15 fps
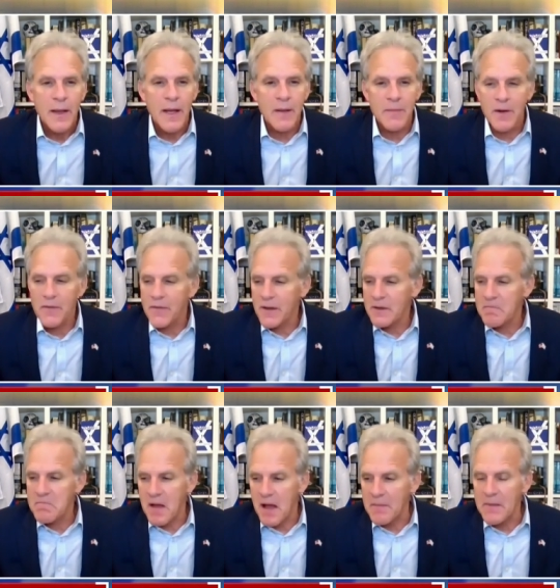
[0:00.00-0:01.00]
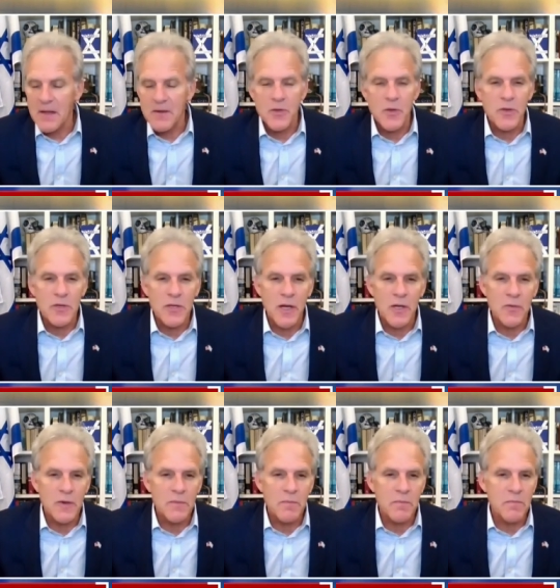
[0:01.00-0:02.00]
And as a matter of fact, I'm not sure this
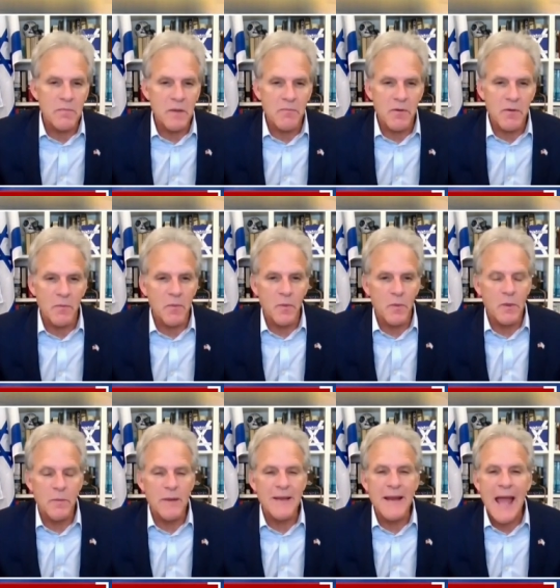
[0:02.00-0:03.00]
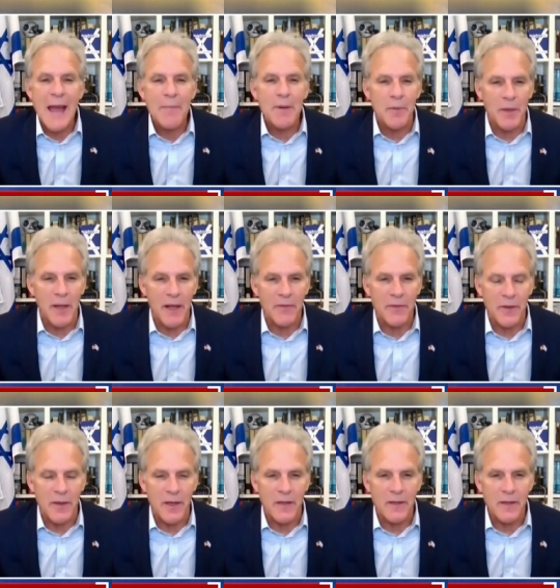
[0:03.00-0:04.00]
country would be inhabitable after
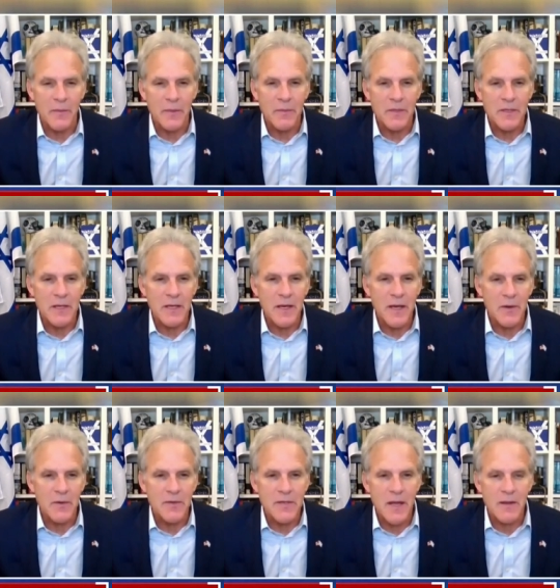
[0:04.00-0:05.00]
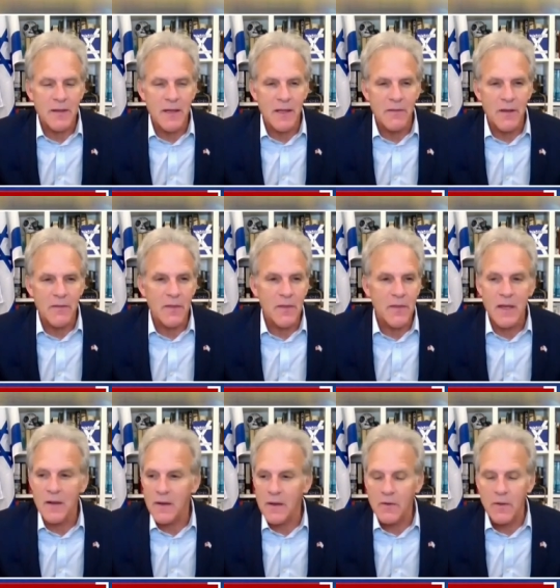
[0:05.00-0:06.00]
that. We'd be sitting here in South Tel Aviv and
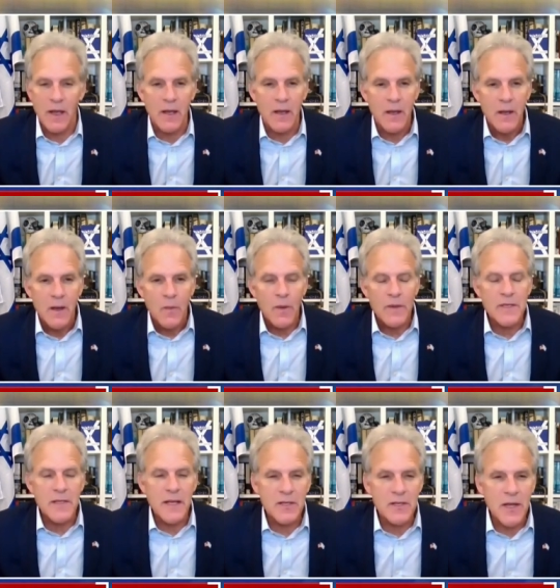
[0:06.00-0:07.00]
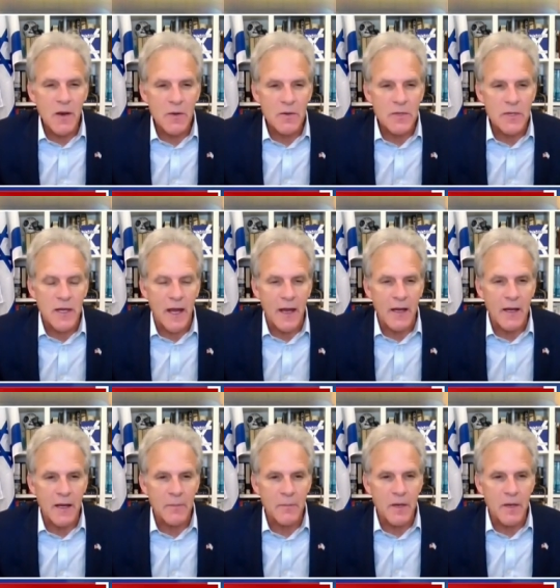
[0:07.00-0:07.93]
think, okay, when's the next terrorist attack?